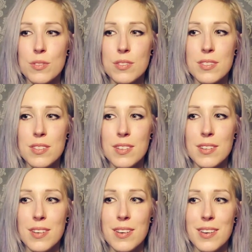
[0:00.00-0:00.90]

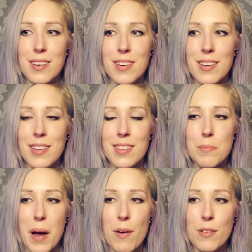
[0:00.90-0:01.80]
use
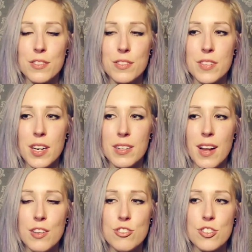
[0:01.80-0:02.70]
the powers of
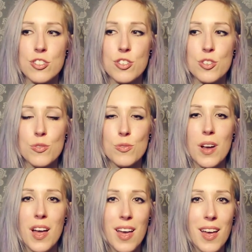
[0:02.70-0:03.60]
technology
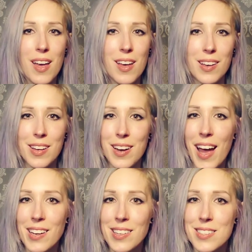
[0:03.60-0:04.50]
to
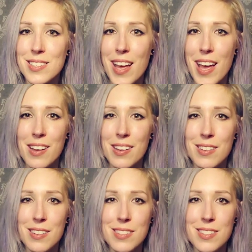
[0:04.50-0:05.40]
connect
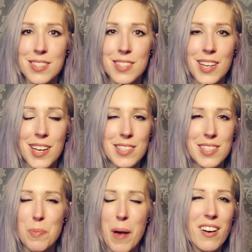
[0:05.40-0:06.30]
and
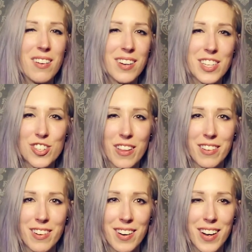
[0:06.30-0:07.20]
inspire
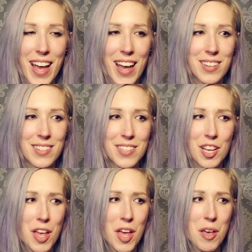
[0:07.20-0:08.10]
each other
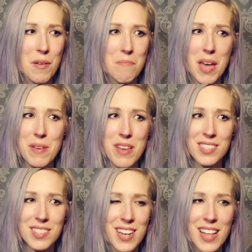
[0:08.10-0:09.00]
and
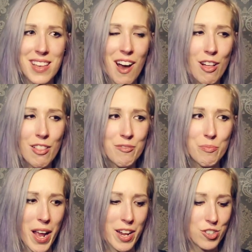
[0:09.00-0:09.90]
maybe extend the
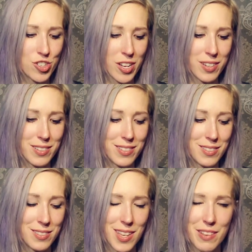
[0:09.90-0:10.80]
olive branch
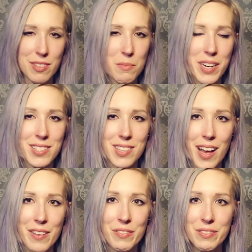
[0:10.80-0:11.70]
and save
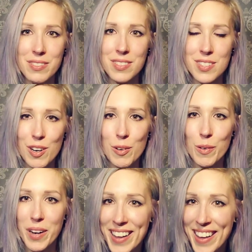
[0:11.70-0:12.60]
somebody's life.
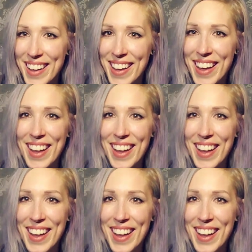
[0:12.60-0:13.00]
So